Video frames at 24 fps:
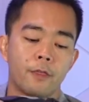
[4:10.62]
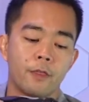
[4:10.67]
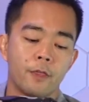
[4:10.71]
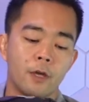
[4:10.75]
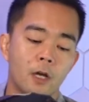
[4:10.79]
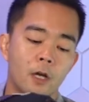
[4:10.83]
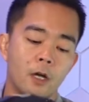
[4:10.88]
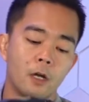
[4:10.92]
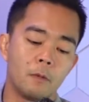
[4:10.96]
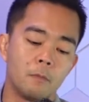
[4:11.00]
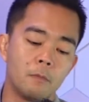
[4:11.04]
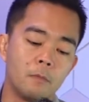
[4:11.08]

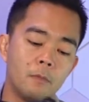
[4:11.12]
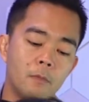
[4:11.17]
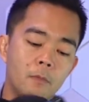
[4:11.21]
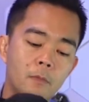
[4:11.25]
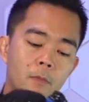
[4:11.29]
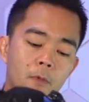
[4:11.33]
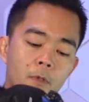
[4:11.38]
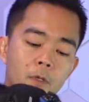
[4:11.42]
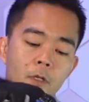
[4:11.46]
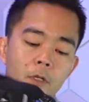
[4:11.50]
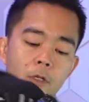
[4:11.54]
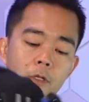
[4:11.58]
thumb.
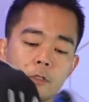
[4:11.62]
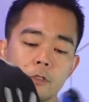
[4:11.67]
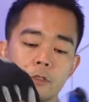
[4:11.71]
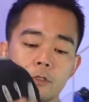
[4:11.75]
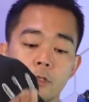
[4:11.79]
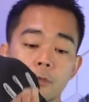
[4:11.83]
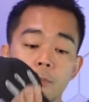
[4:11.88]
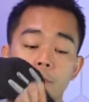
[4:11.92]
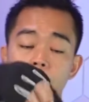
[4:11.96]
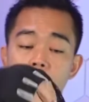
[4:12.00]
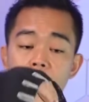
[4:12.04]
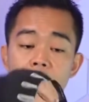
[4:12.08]

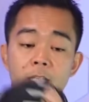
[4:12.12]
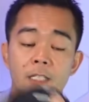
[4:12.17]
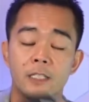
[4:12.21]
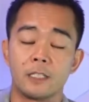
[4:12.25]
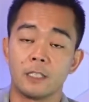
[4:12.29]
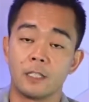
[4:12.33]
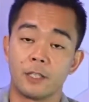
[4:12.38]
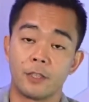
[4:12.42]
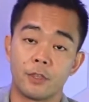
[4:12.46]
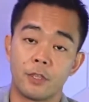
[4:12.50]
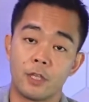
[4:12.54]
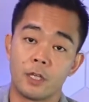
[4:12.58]
So place
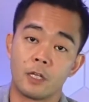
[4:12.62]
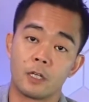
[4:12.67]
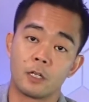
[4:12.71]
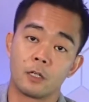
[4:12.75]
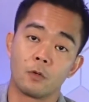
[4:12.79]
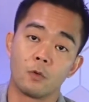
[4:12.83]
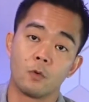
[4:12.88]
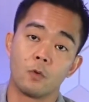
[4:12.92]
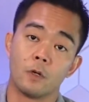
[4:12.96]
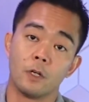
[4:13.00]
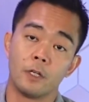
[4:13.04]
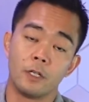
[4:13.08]
the
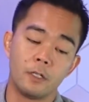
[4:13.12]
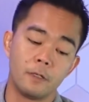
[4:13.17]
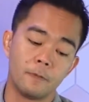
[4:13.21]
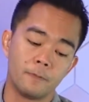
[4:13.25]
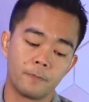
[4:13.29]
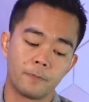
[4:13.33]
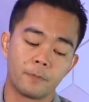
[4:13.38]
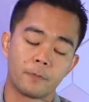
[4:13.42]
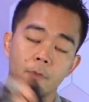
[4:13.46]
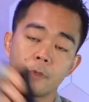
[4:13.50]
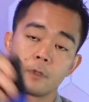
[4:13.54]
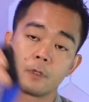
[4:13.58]
thicker one
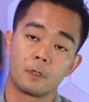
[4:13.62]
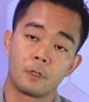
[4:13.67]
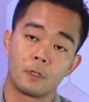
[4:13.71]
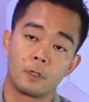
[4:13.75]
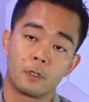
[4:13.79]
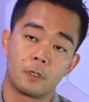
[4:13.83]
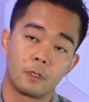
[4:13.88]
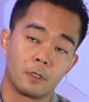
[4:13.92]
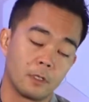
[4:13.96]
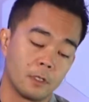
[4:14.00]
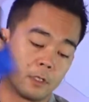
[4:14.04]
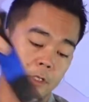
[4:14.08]

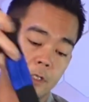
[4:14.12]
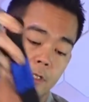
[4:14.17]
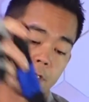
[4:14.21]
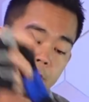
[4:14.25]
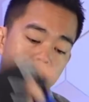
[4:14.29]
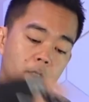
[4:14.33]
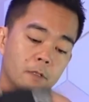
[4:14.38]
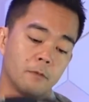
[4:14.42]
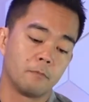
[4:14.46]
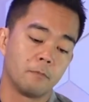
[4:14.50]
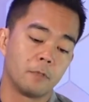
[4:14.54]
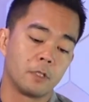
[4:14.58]

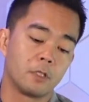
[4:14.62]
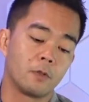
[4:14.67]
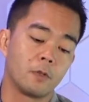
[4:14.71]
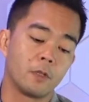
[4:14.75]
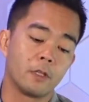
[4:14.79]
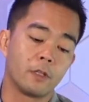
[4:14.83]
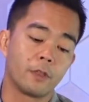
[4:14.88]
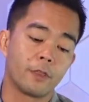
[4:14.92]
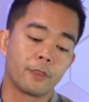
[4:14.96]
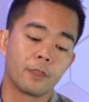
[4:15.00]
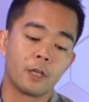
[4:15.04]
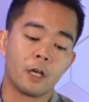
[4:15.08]

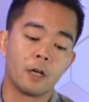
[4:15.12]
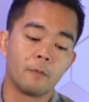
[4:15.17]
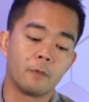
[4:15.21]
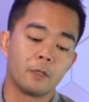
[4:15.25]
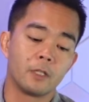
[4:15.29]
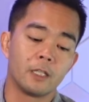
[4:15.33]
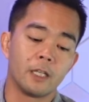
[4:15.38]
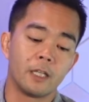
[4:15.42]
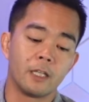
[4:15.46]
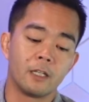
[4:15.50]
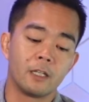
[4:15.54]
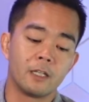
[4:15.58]
between the thumb
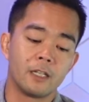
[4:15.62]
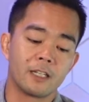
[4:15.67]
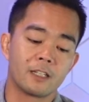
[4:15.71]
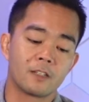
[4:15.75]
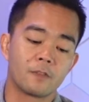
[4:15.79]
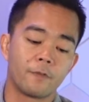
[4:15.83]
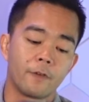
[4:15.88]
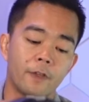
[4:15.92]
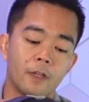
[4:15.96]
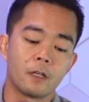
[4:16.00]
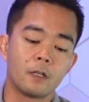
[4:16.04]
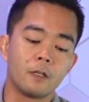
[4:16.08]
and the
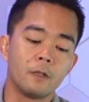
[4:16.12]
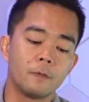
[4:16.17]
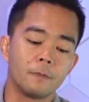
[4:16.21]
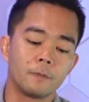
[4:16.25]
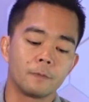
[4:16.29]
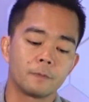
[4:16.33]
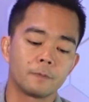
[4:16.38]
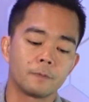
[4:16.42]
index finger